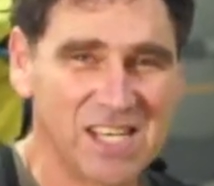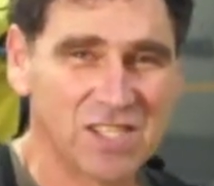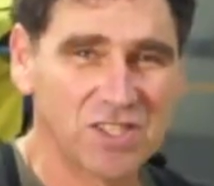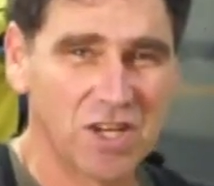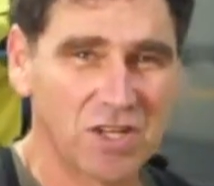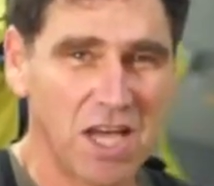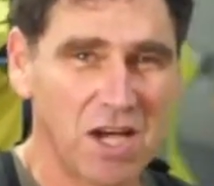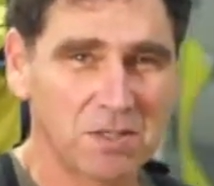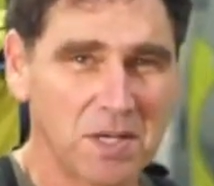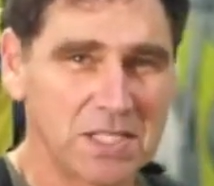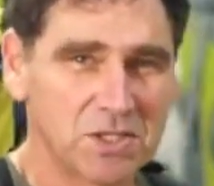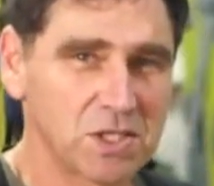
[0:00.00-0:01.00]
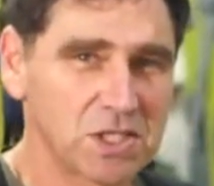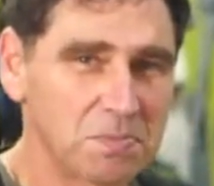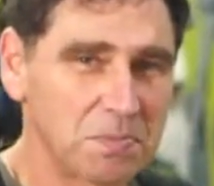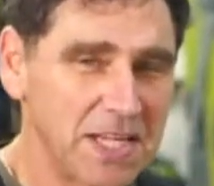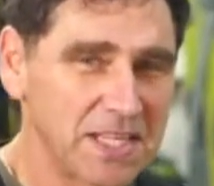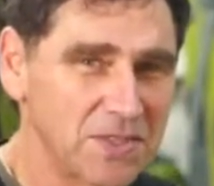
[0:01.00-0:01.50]
So now I'm going to
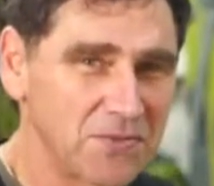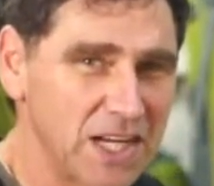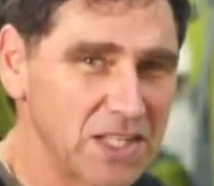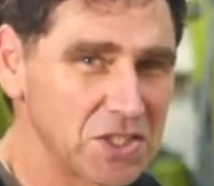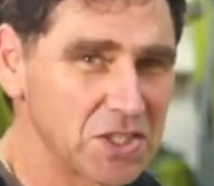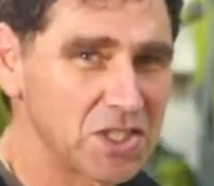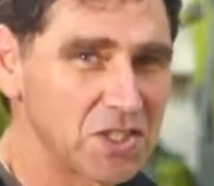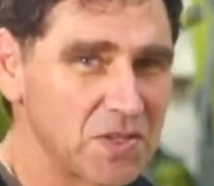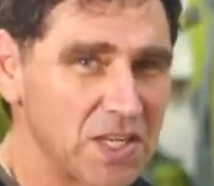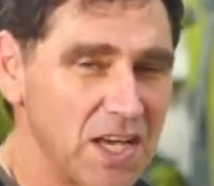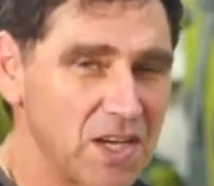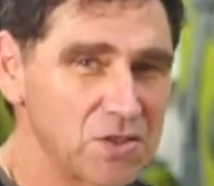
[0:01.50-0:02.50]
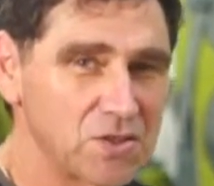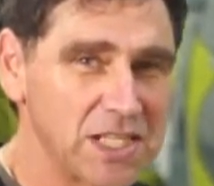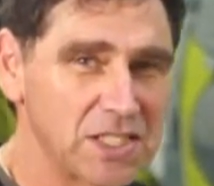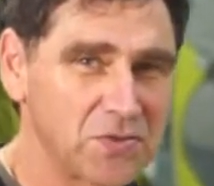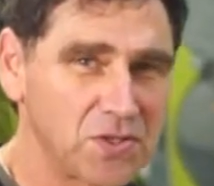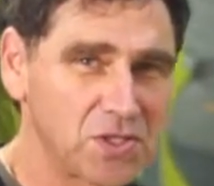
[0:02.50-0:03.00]
explain the function of the load
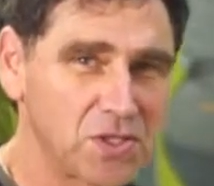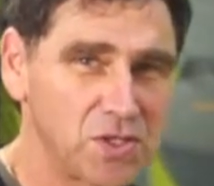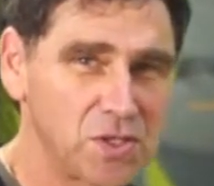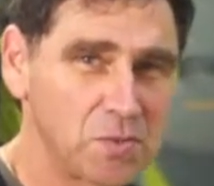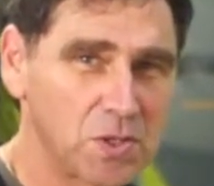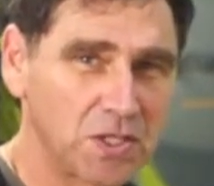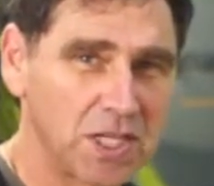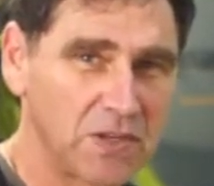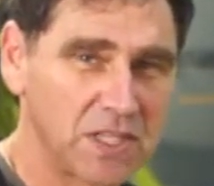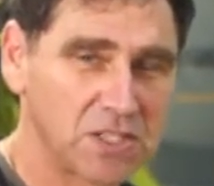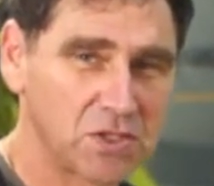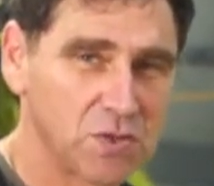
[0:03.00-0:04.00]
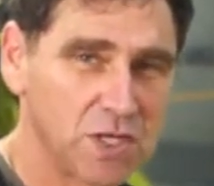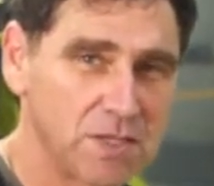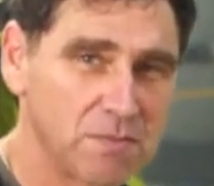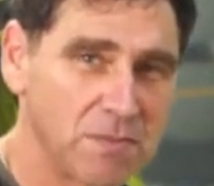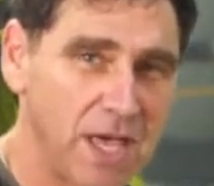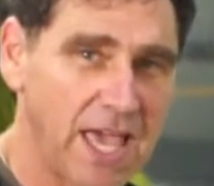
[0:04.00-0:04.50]
transfer tubes on Effortless
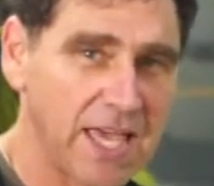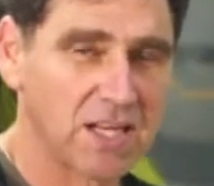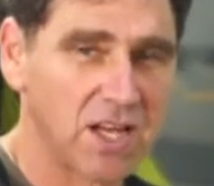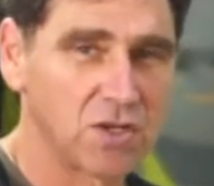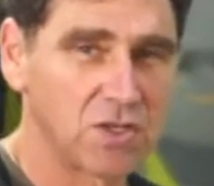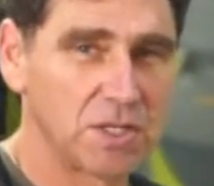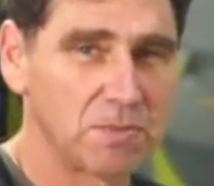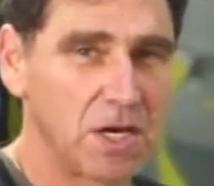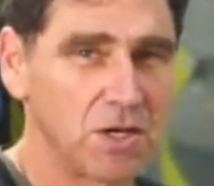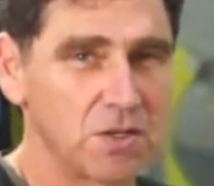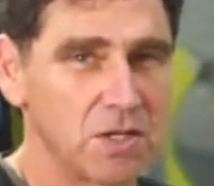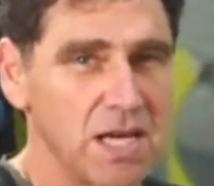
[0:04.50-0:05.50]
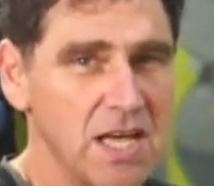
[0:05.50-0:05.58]
Rhythm and Load Limo,